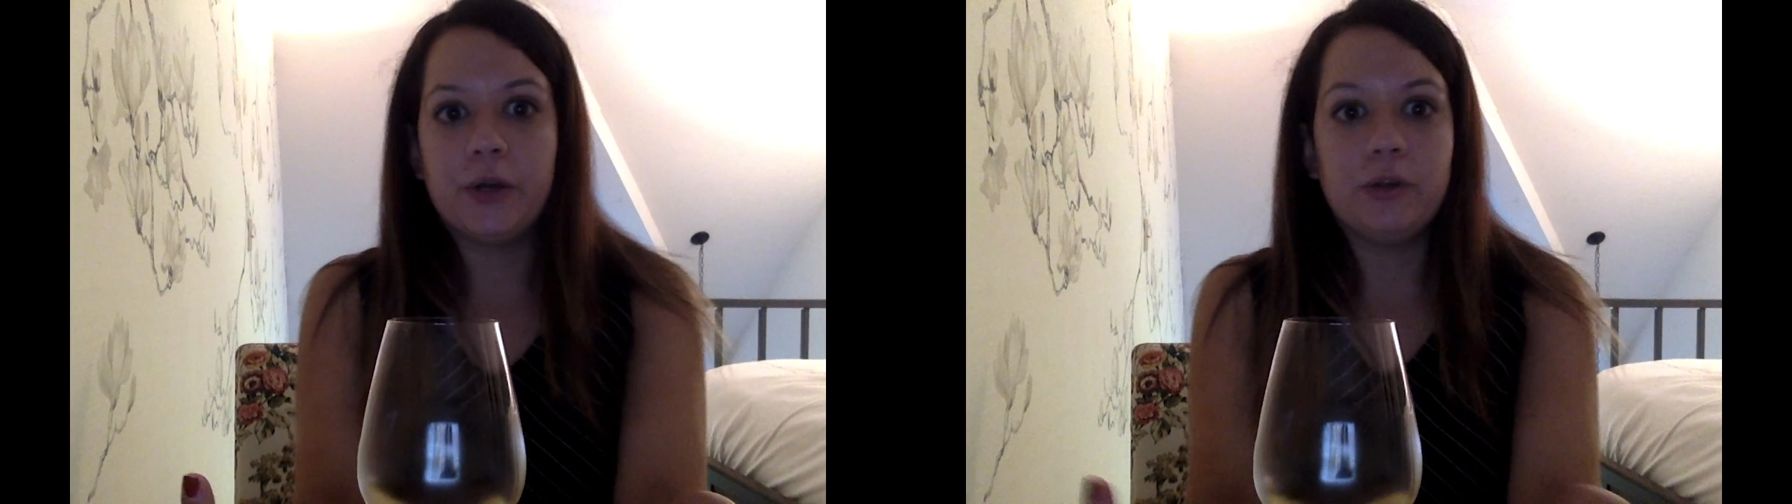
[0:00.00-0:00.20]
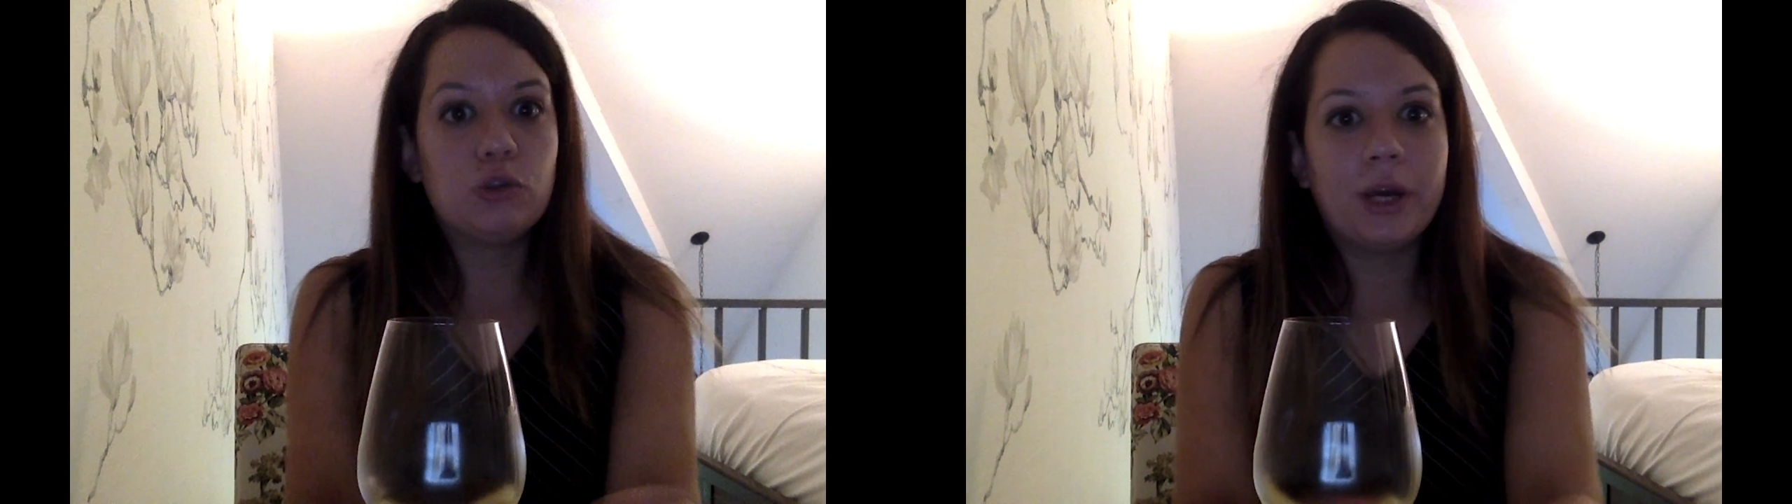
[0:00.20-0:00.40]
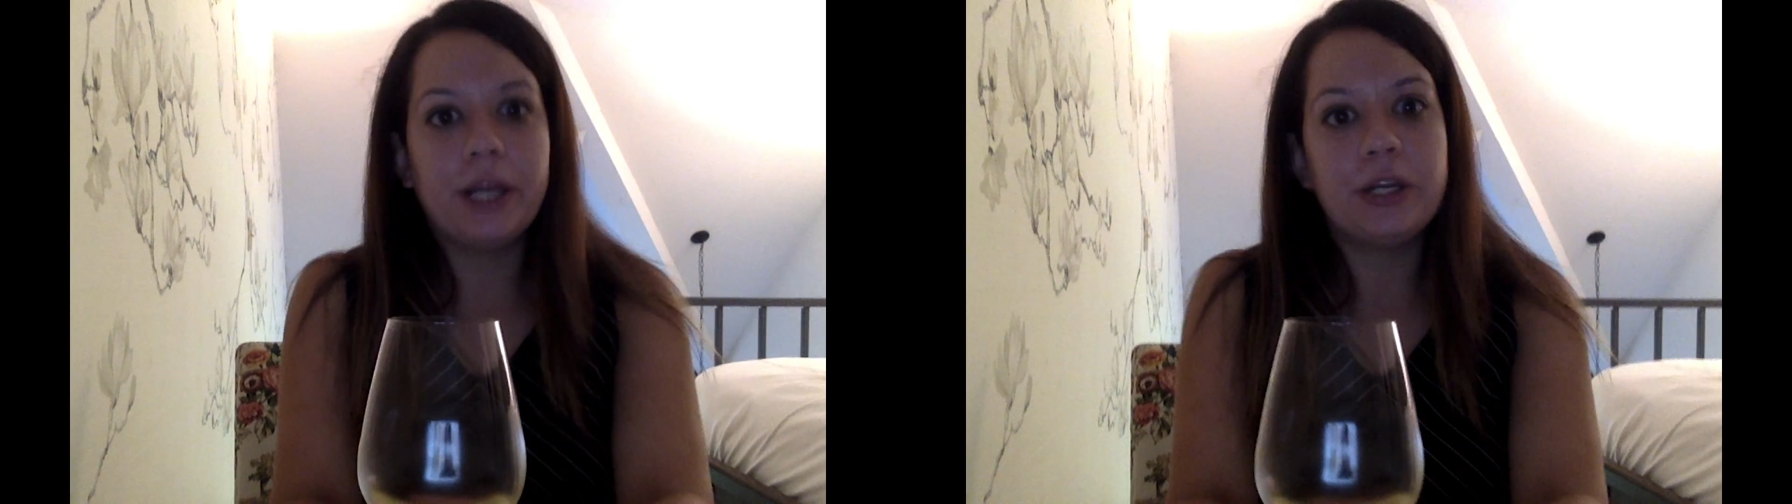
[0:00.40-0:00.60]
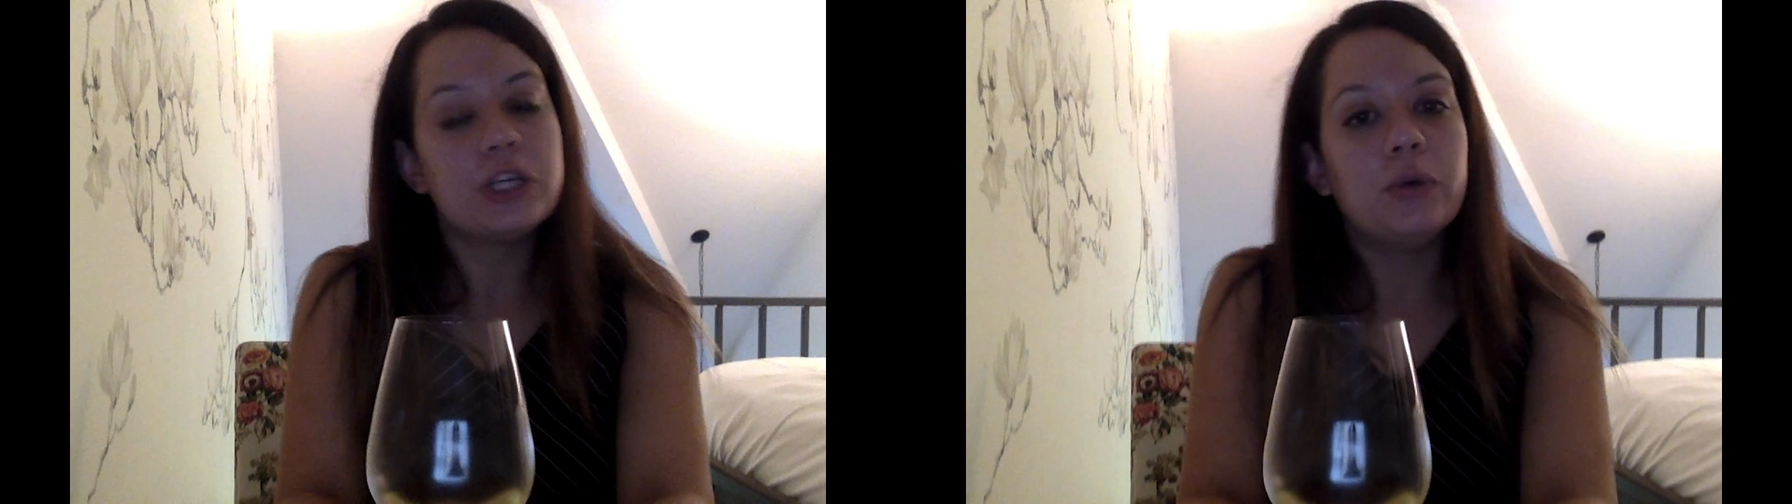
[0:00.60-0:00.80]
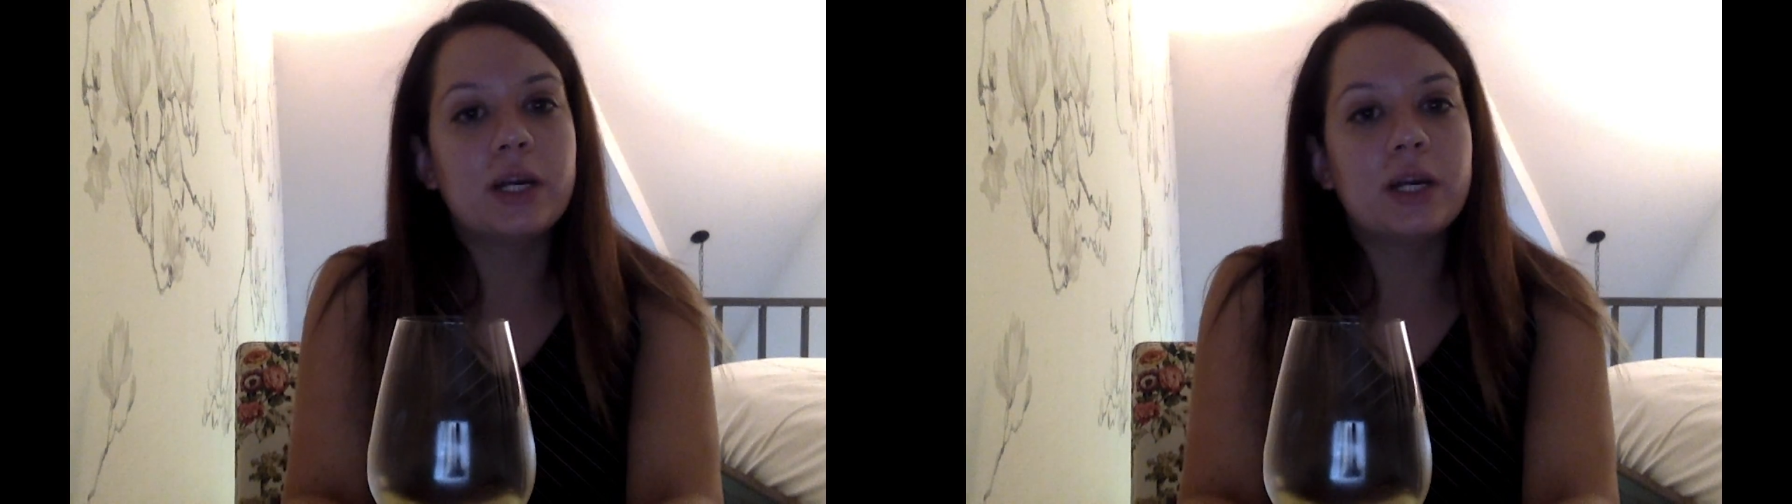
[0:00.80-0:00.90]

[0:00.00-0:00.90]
22,